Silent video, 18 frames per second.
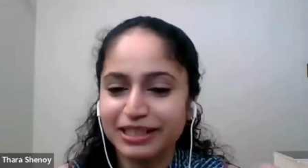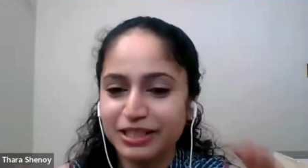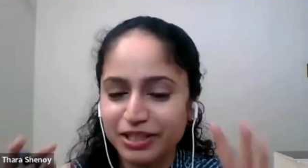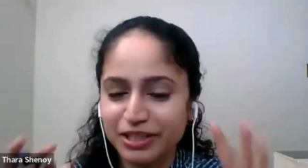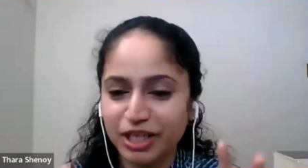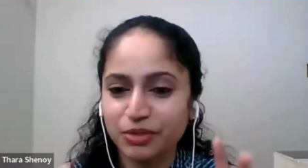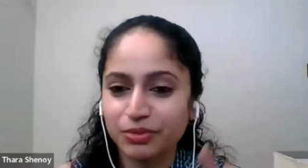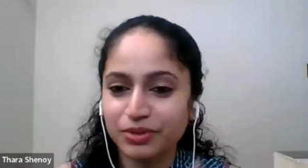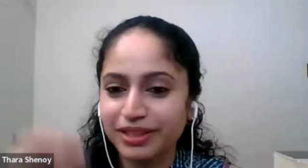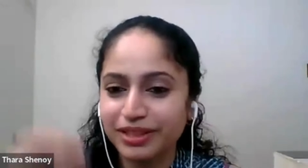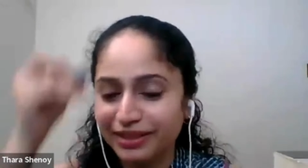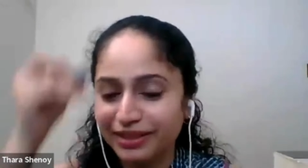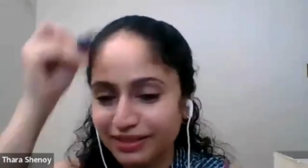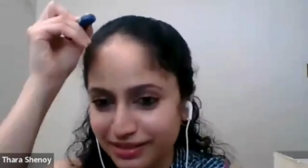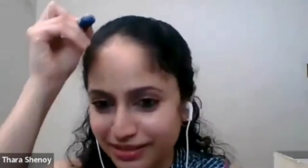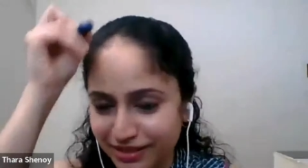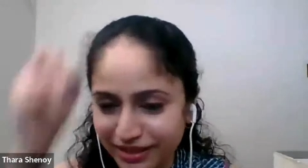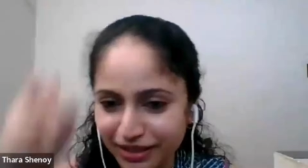Start with
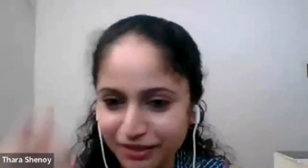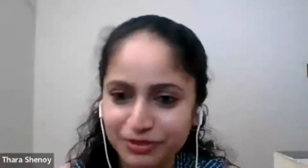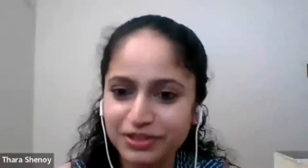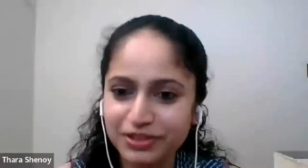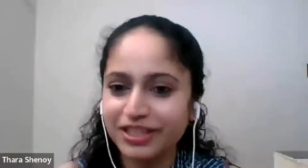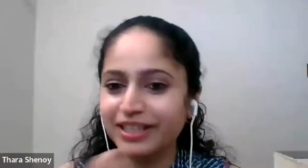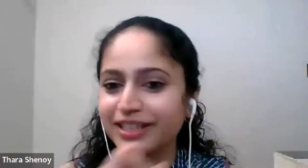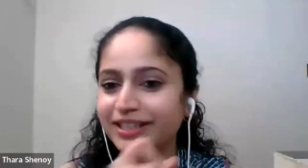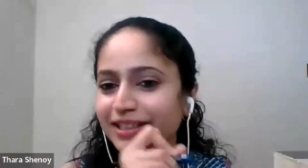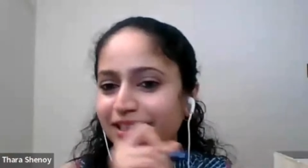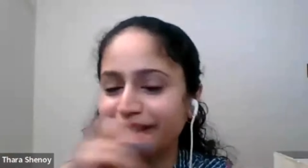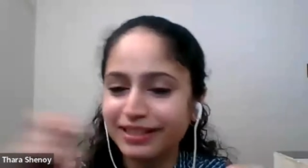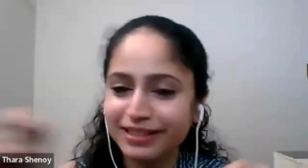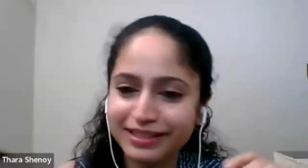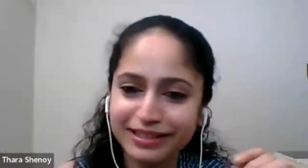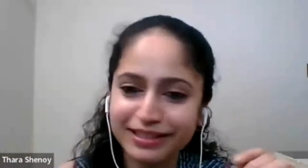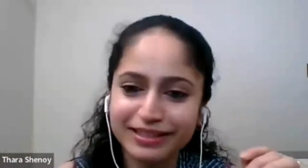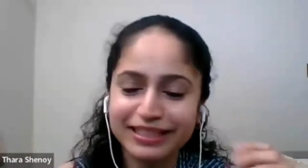letters that have straight
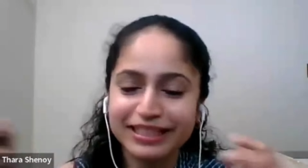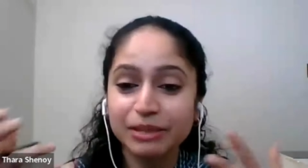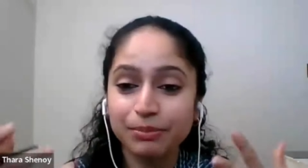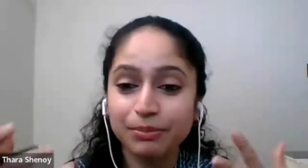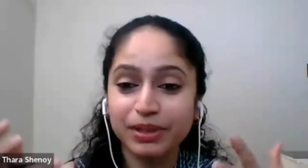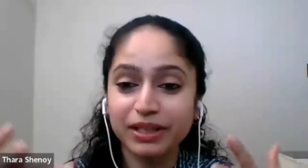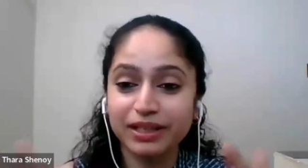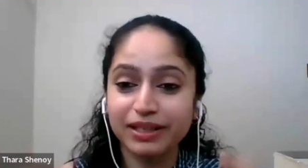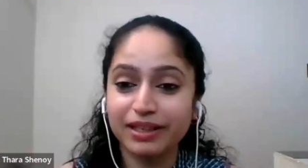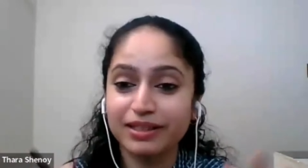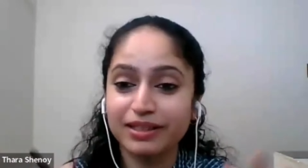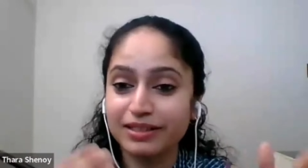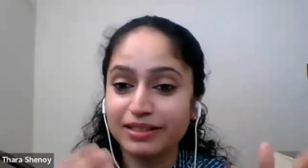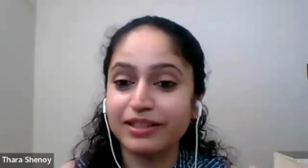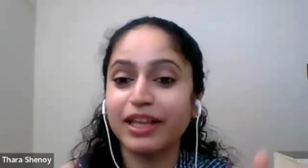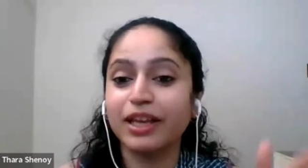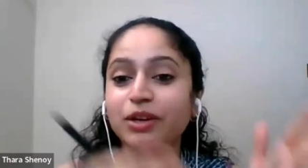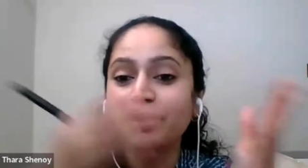lines and sleeping
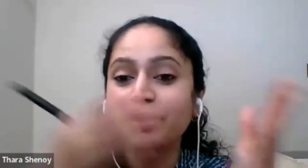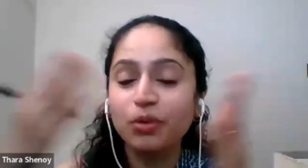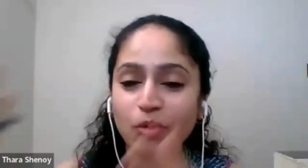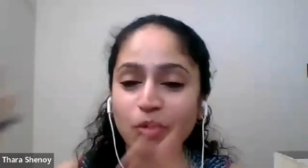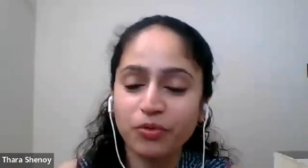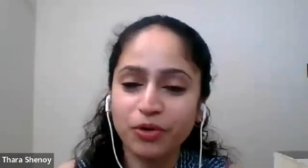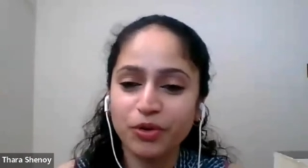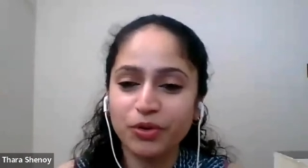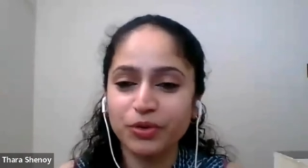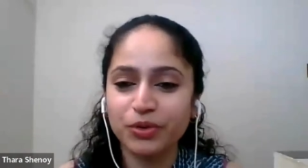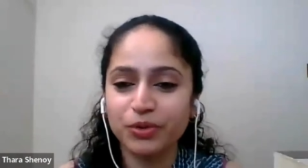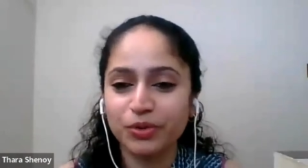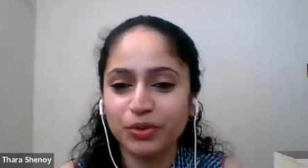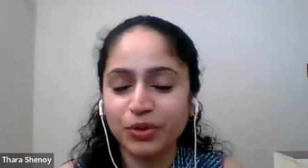lines, then go for,